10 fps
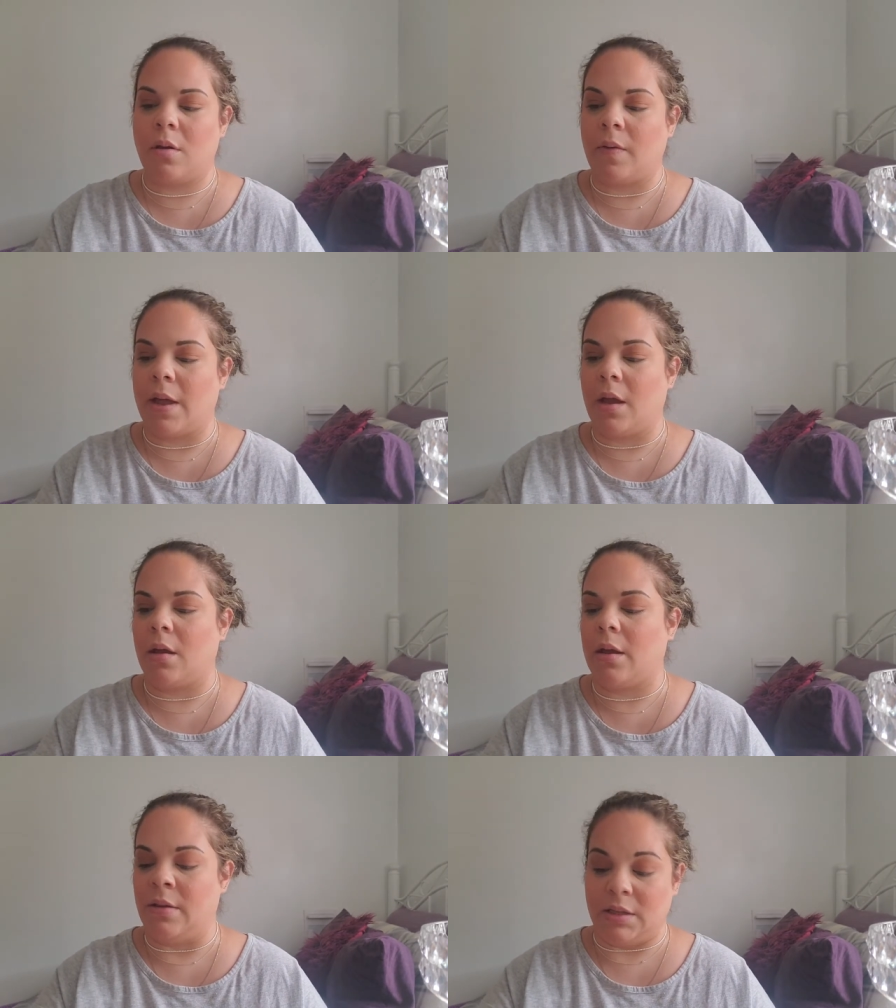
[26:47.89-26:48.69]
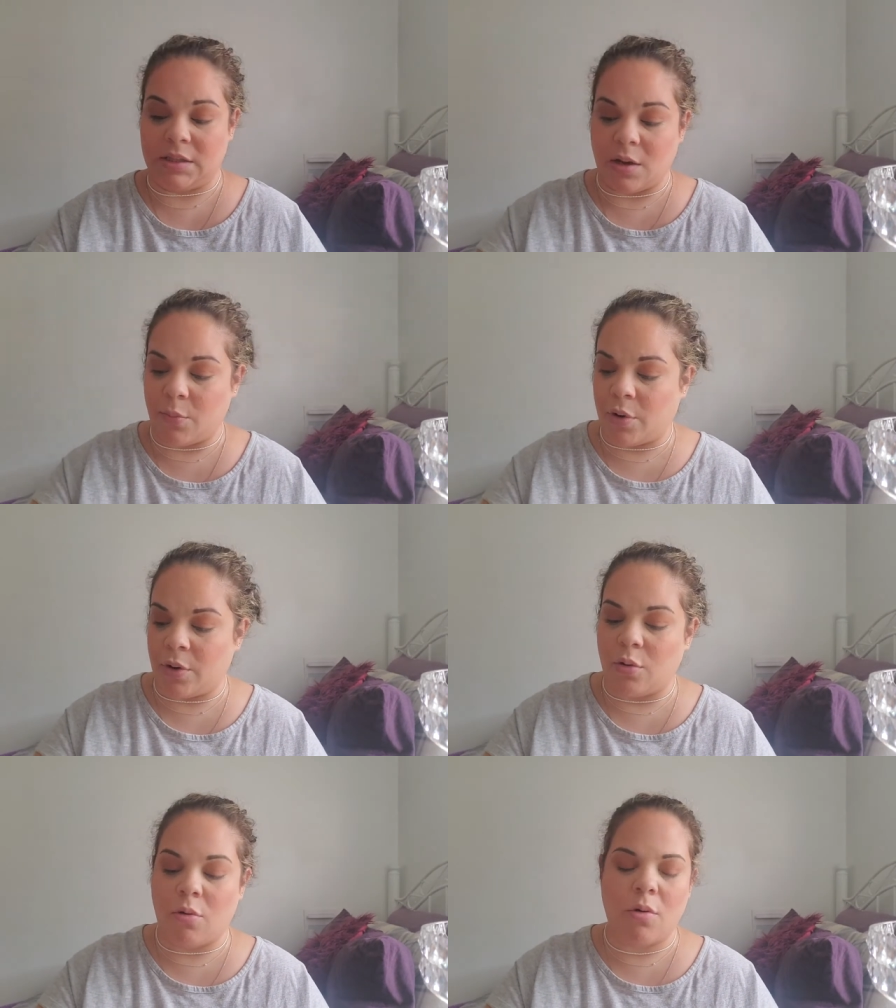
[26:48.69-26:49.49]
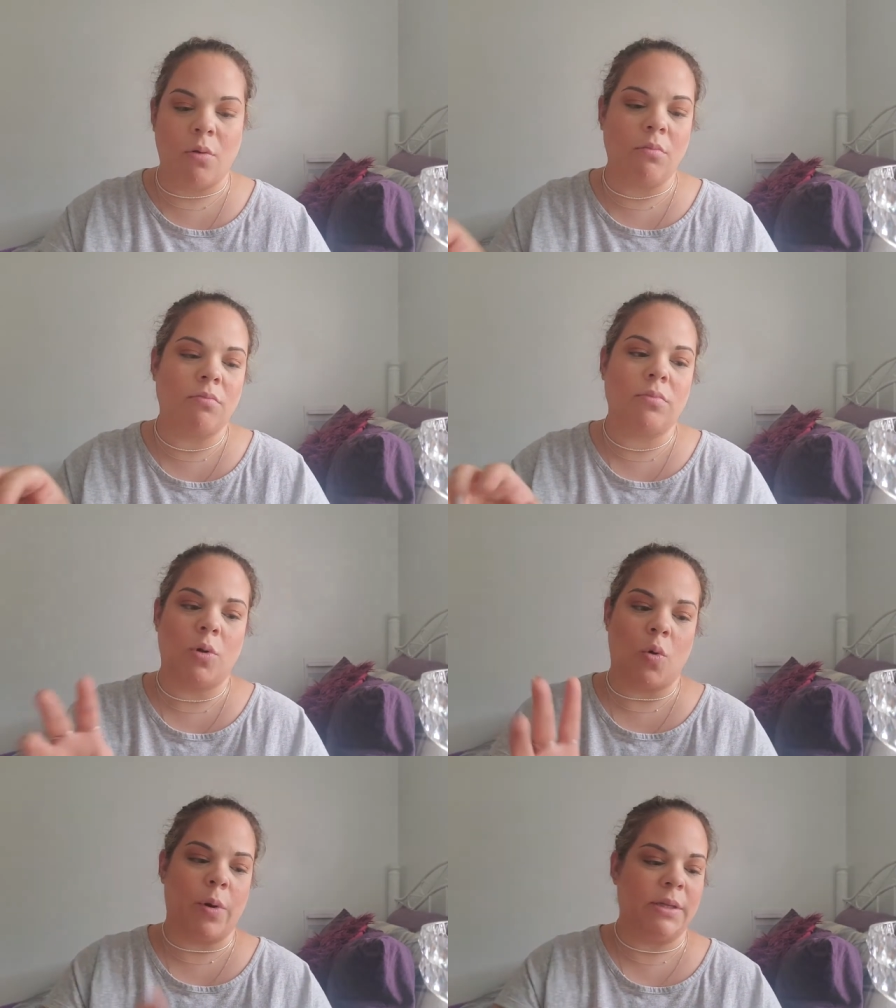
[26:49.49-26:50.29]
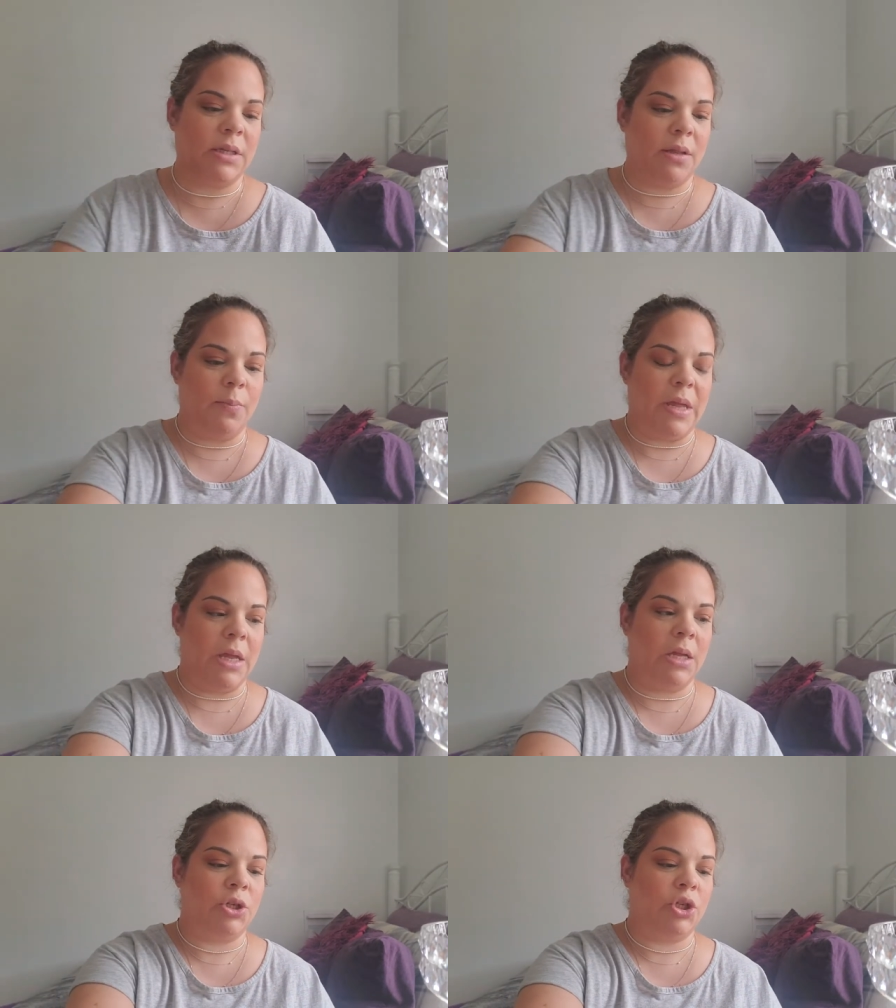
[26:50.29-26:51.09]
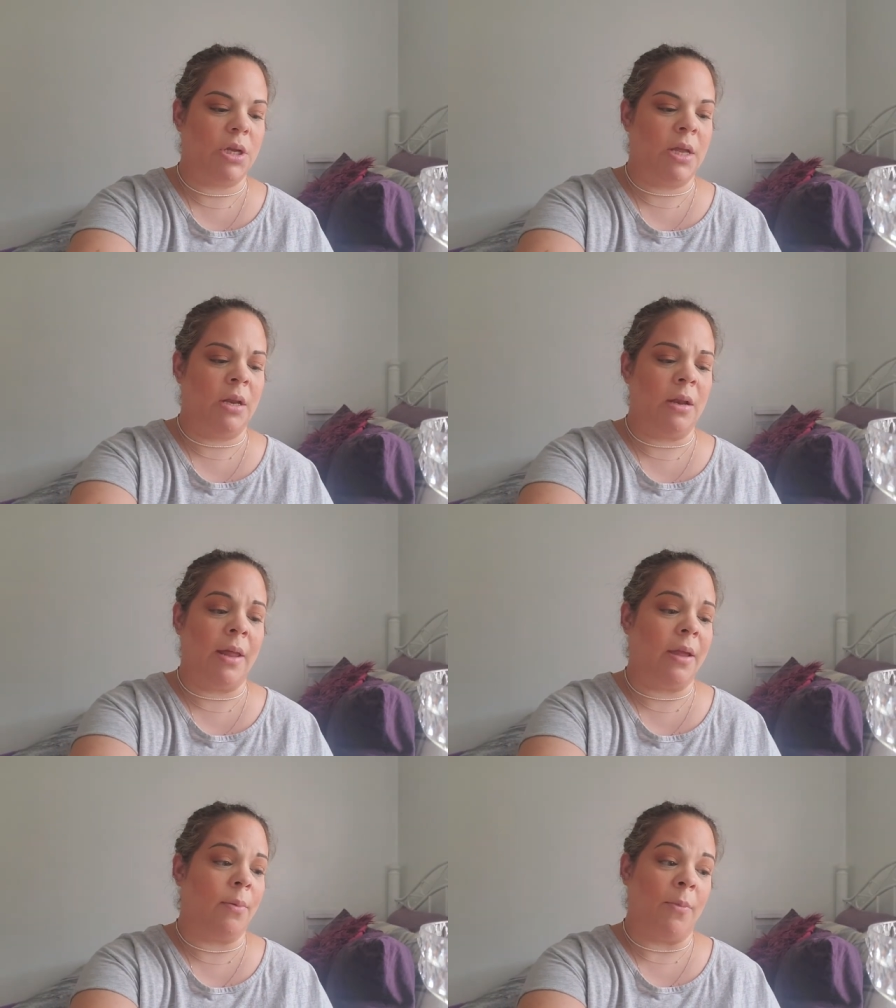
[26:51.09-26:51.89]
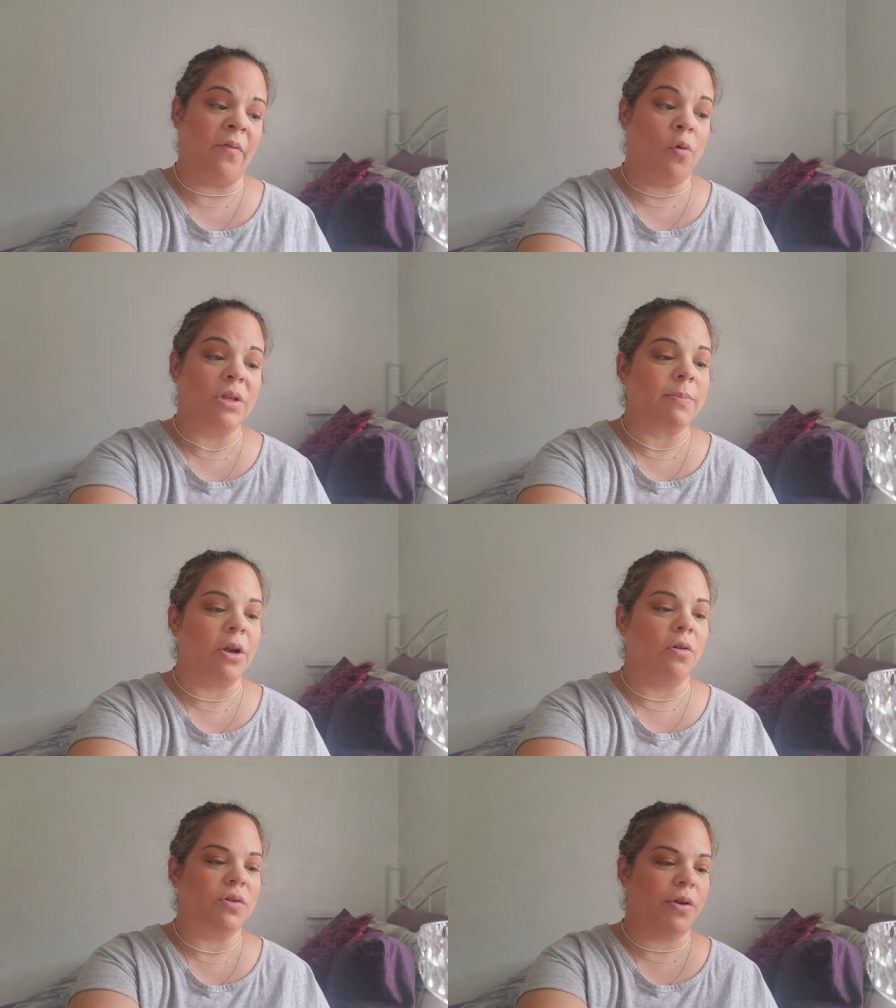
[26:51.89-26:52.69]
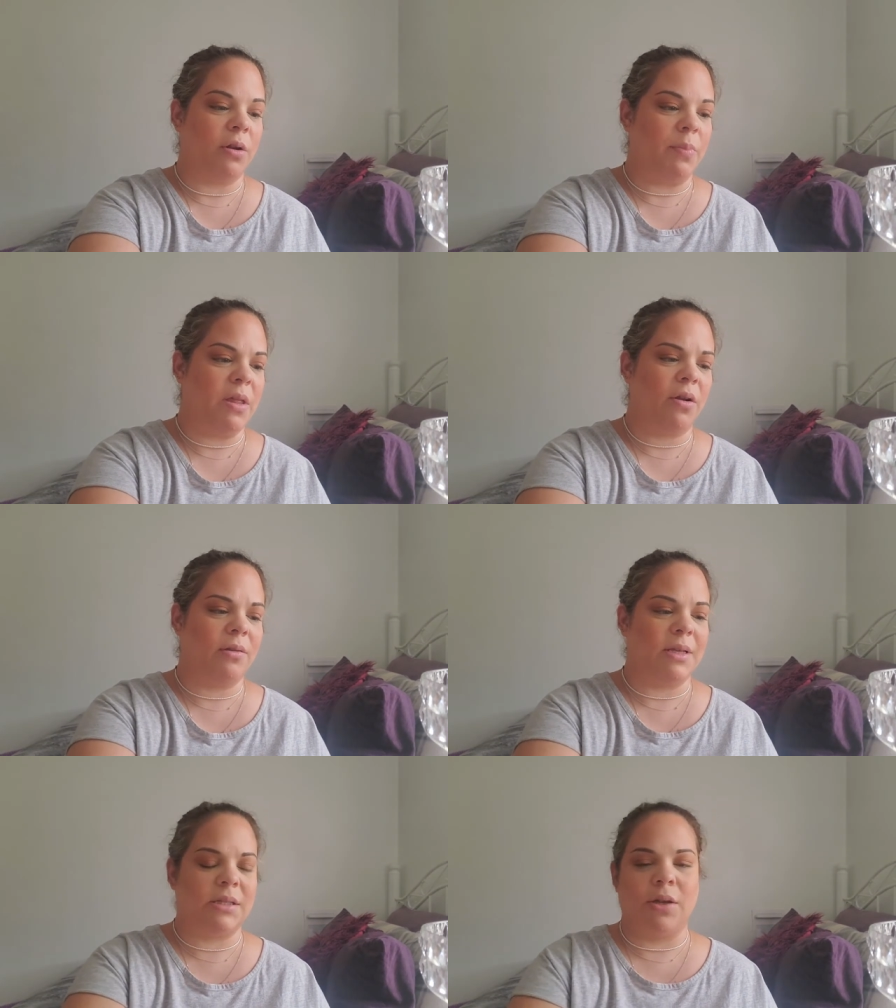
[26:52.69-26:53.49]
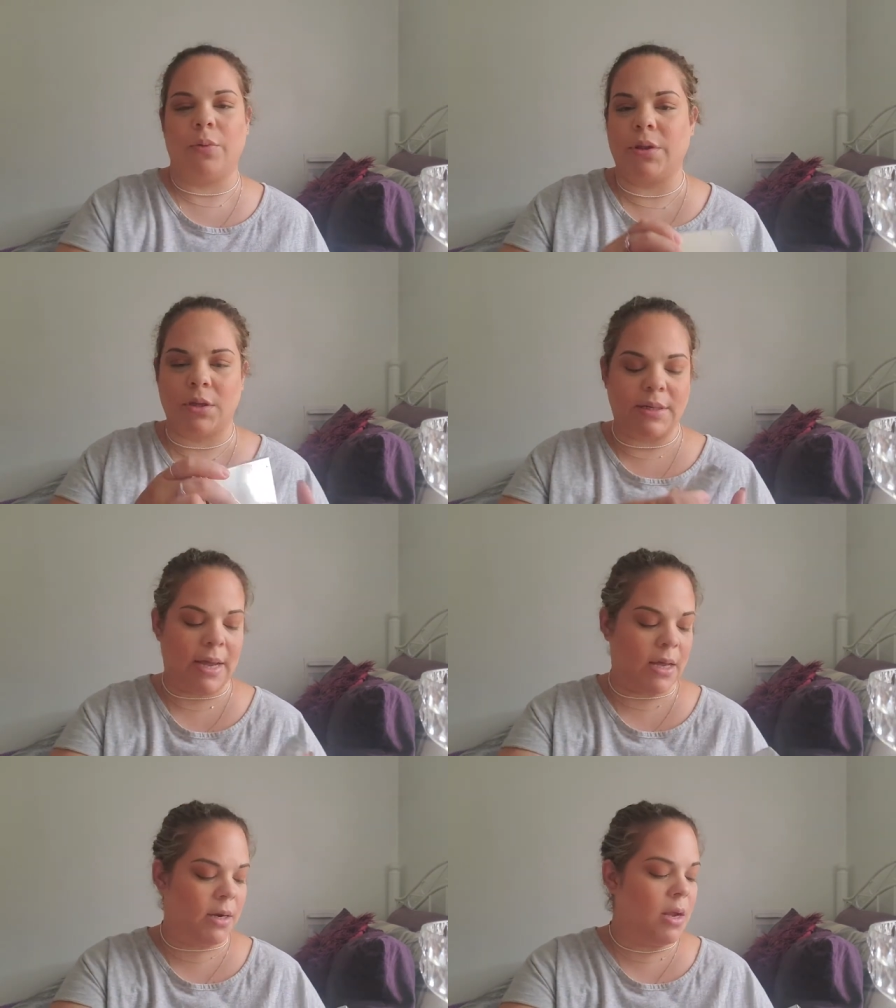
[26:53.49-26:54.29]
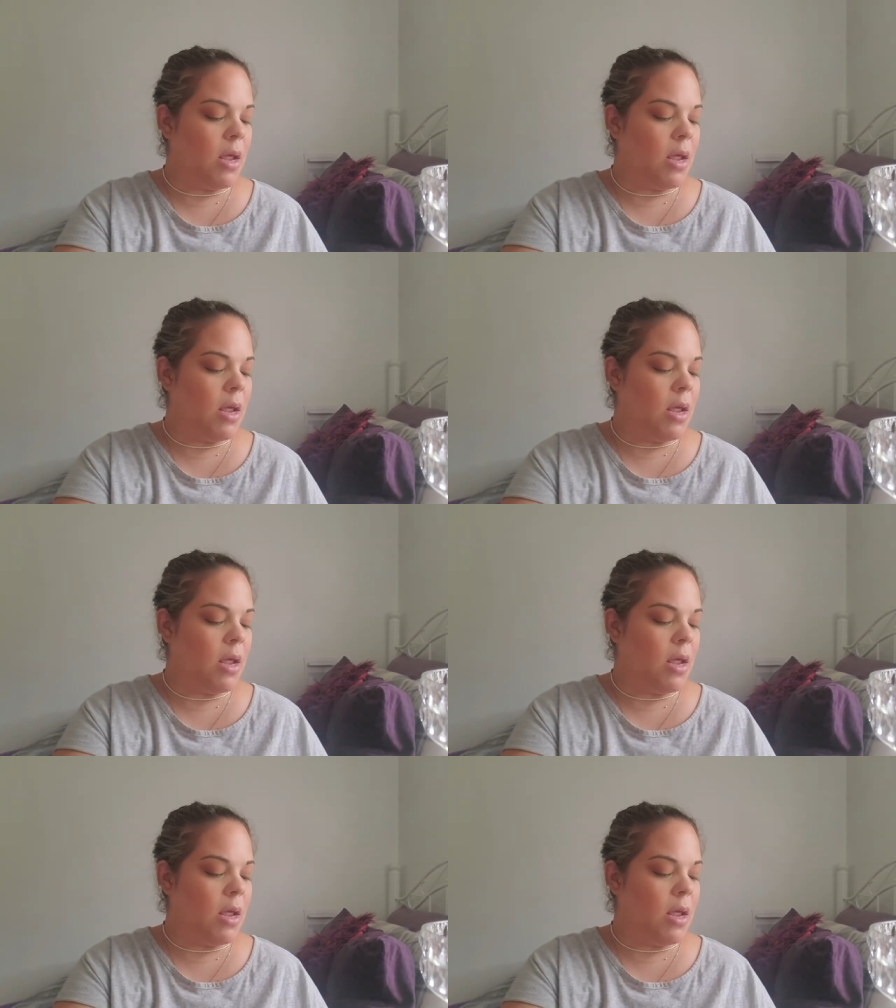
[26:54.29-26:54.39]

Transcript: like in the summer going to the beach, and like of course my girls are going to be there unless they're with the dad,